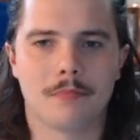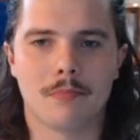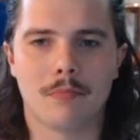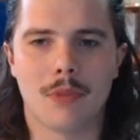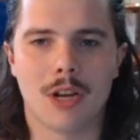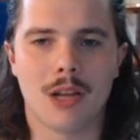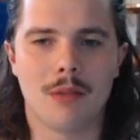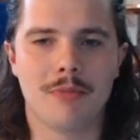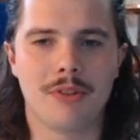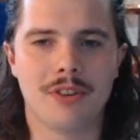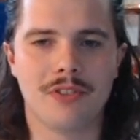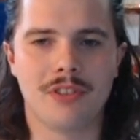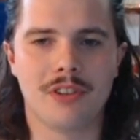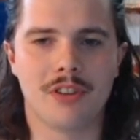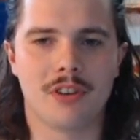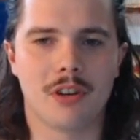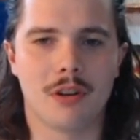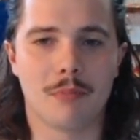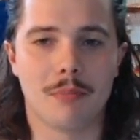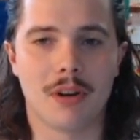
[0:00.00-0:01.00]
Mime Jr.
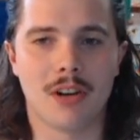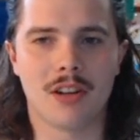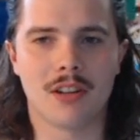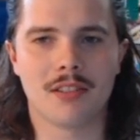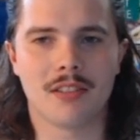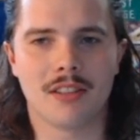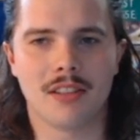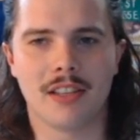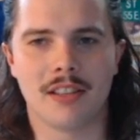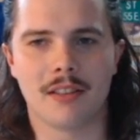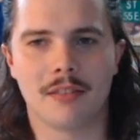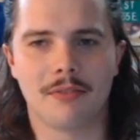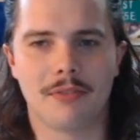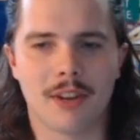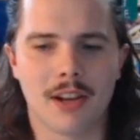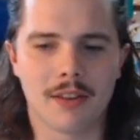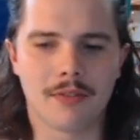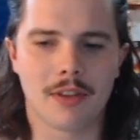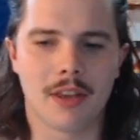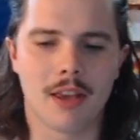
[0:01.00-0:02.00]
or a Bonsley in a
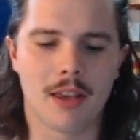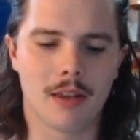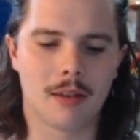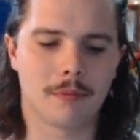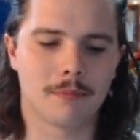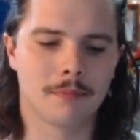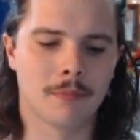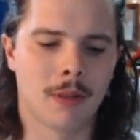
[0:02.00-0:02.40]
5K.